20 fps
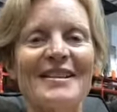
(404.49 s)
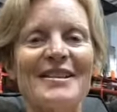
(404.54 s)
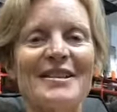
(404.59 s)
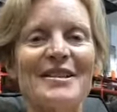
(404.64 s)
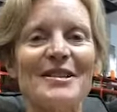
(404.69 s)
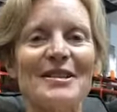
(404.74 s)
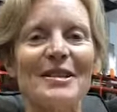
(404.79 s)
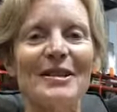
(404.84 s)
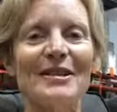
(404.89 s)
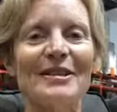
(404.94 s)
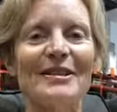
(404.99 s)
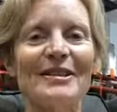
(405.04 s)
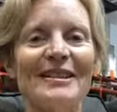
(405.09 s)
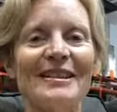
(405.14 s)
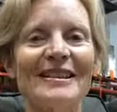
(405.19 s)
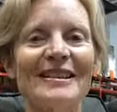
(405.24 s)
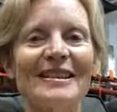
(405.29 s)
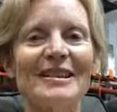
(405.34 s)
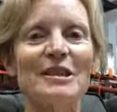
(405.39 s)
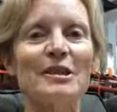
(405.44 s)
So
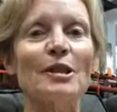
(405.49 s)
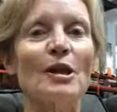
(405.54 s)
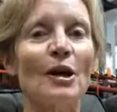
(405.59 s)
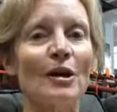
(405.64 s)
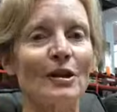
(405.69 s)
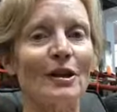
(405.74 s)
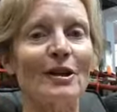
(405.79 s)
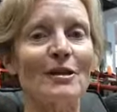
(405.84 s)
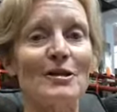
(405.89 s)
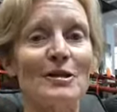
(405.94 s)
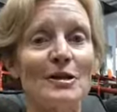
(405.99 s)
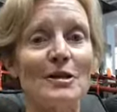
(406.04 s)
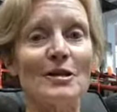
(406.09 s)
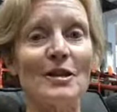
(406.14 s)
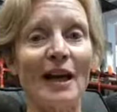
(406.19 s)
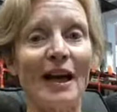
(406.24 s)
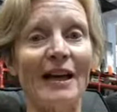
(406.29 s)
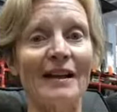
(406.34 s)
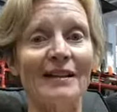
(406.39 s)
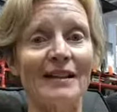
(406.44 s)
go and do
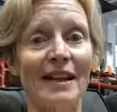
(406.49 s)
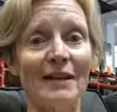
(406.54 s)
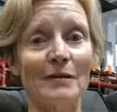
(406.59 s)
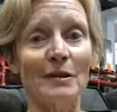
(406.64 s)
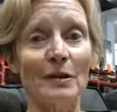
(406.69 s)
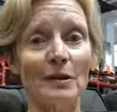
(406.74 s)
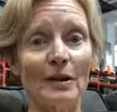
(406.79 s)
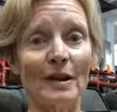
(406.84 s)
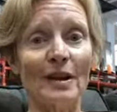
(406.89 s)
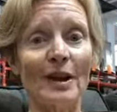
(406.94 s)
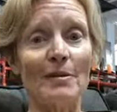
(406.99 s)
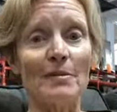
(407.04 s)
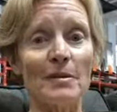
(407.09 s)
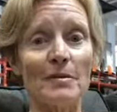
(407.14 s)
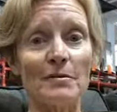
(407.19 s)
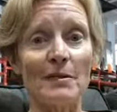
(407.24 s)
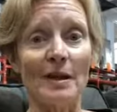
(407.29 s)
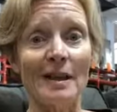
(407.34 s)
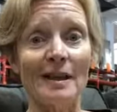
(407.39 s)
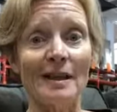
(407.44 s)
that. Have a look, and I'd be
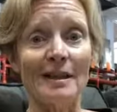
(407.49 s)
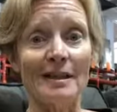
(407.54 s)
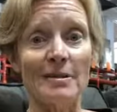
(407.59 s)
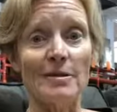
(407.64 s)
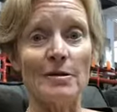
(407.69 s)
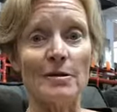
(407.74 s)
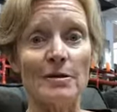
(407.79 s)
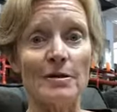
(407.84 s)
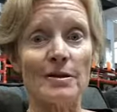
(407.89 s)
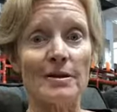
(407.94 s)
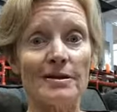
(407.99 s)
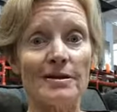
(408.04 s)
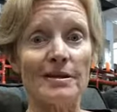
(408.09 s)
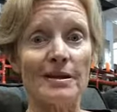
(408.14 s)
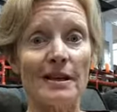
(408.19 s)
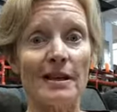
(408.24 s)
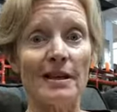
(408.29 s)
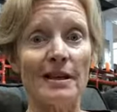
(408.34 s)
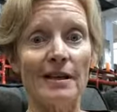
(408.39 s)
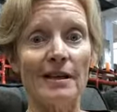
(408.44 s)
really interested to
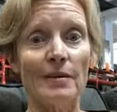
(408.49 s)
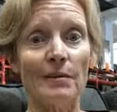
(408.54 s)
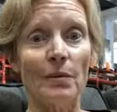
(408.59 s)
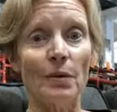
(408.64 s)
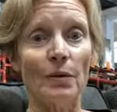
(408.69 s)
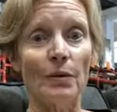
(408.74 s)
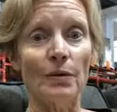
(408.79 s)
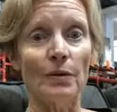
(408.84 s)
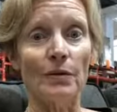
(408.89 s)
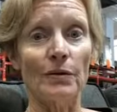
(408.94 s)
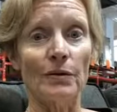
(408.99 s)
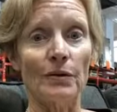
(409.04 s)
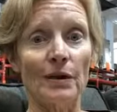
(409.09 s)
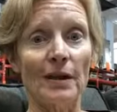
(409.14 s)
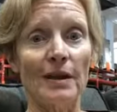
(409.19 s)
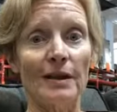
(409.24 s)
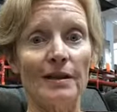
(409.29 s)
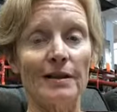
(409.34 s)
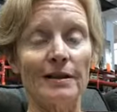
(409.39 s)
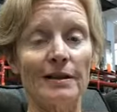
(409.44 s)
hear what you think.